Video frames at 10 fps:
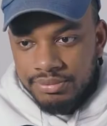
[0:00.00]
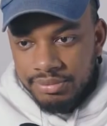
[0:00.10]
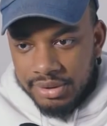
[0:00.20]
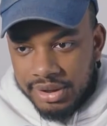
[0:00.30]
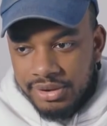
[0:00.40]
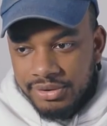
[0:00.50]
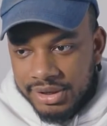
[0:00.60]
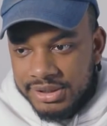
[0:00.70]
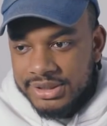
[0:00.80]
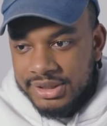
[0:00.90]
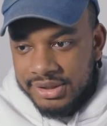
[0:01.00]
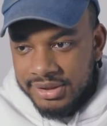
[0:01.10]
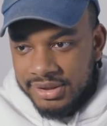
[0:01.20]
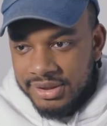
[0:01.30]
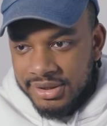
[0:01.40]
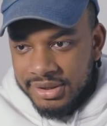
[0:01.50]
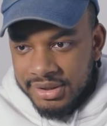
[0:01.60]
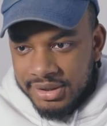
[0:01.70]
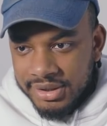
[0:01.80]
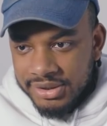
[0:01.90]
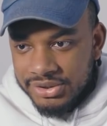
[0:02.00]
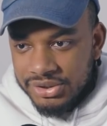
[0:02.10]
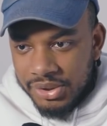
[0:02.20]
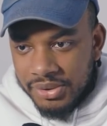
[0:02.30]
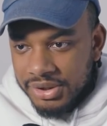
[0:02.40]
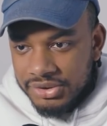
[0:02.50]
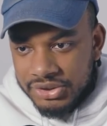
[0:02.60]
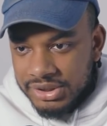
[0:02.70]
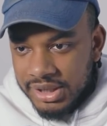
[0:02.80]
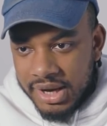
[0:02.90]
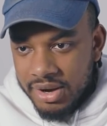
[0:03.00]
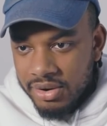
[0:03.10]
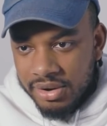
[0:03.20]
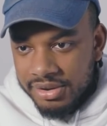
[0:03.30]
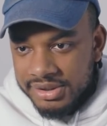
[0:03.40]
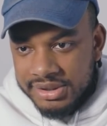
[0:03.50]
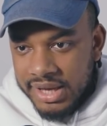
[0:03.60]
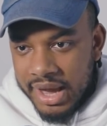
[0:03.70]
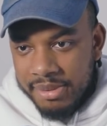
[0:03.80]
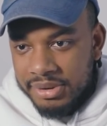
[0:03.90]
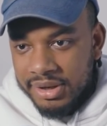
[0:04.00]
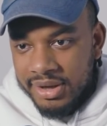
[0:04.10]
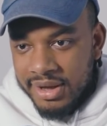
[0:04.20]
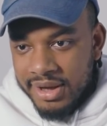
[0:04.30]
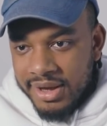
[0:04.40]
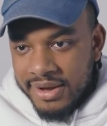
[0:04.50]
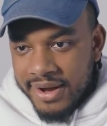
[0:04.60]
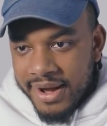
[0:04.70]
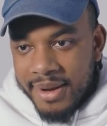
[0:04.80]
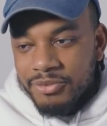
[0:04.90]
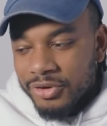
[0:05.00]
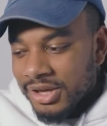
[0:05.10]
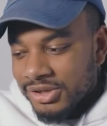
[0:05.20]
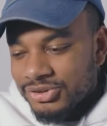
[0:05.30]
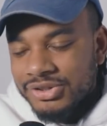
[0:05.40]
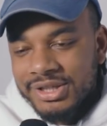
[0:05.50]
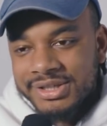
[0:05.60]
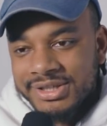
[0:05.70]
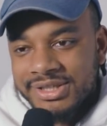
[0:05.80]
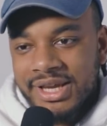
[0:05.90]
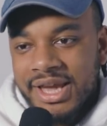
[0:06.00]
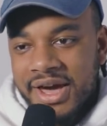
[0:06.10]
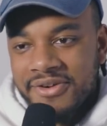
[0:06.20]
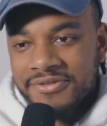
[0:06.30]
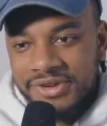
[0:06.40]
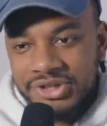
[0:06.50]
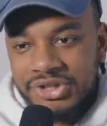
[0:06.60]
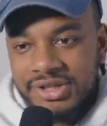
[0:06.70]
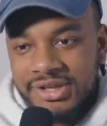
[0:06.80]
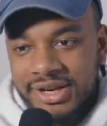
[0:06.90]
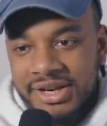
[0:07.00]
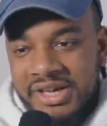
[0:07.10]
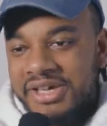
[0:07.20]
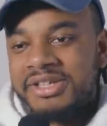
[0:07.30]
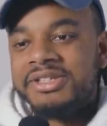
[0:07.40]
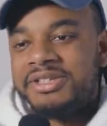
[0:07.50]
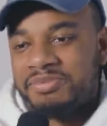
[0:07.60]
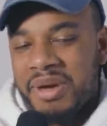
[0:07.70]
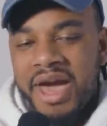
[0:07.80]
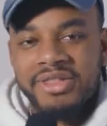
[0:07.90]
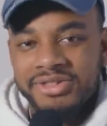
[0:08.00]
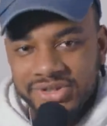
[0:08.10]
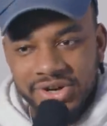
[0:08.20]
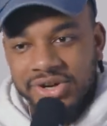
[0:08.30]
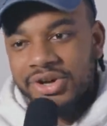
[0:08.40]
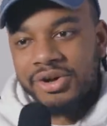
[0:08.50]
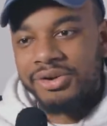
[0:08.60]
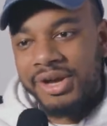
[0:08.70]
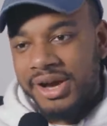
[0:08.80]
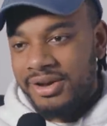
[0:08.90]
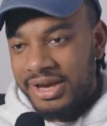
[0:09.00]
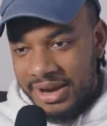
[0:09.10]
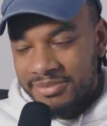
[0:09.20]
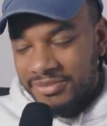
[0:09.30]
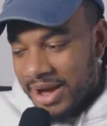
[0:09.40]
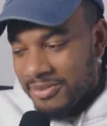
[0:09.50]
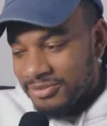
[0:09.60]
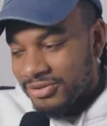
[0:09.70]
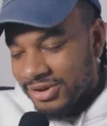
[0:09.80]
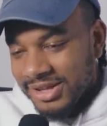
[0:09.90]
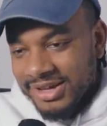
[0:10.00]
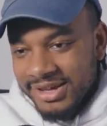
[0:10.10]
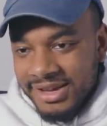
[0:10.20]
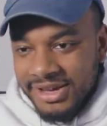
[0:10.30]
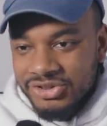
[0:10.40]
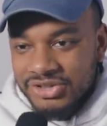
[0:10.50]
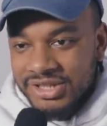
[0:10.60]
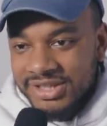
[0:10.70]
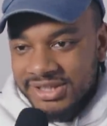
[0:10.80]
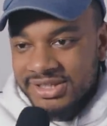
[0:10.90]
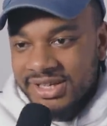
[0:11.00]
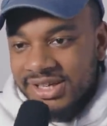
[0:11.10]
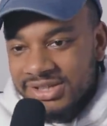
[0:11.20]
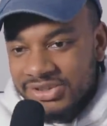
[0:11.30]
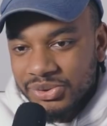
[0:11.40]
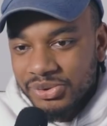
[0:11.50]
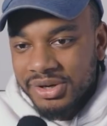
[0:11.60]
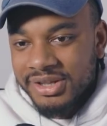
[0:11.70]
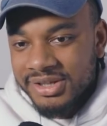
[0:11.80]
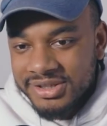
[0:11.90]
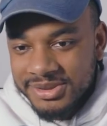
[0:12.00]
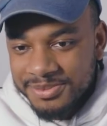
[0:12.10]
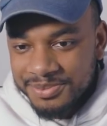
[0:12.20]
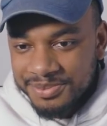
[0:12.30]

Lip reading: really crazy. It's so interesting how all this is happening. I'm really interested in seeing how Vision and his path is going to go now. Like, I'm really interested in seeing his story in this.